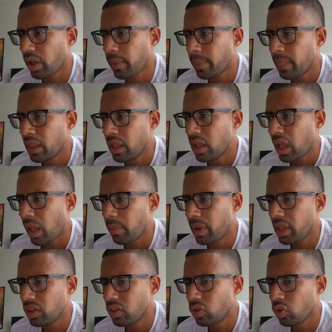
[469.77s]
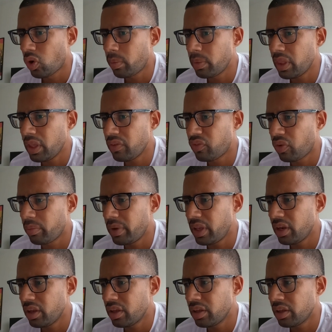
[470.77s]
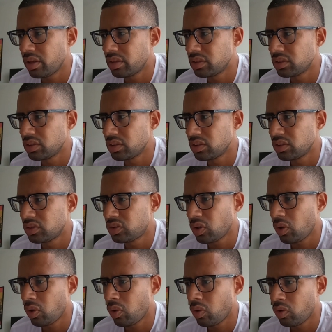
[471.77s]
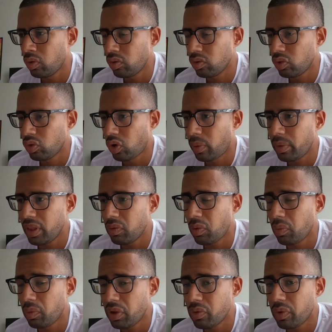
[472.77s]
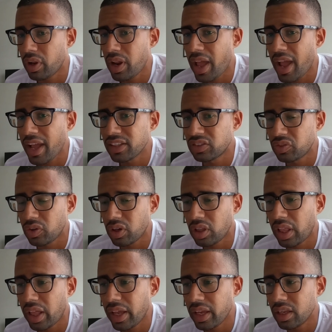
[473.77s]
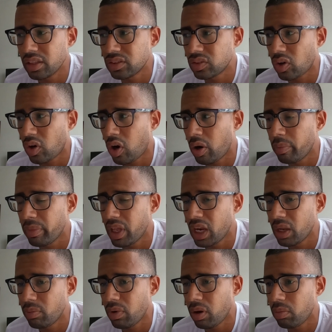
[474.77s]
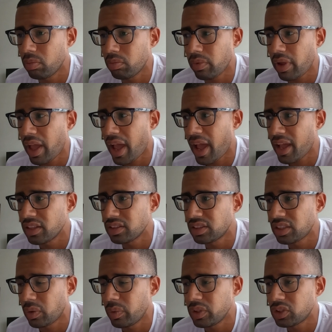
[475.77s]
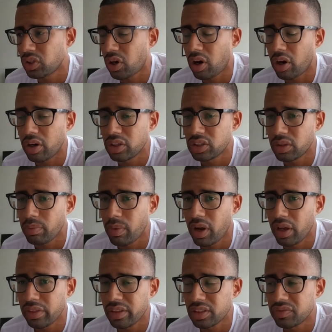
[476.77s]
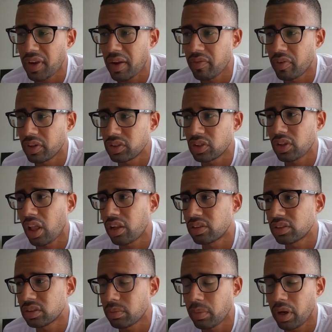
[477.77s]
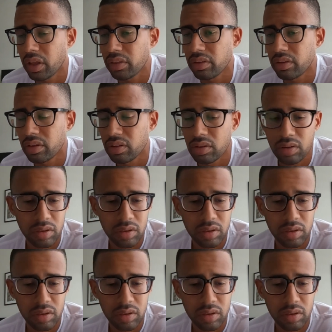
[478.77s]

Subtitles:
Okay. I mean, normally for me to, so normally when we run ads for clients, our minimum ads that we charge a month is $500 a month.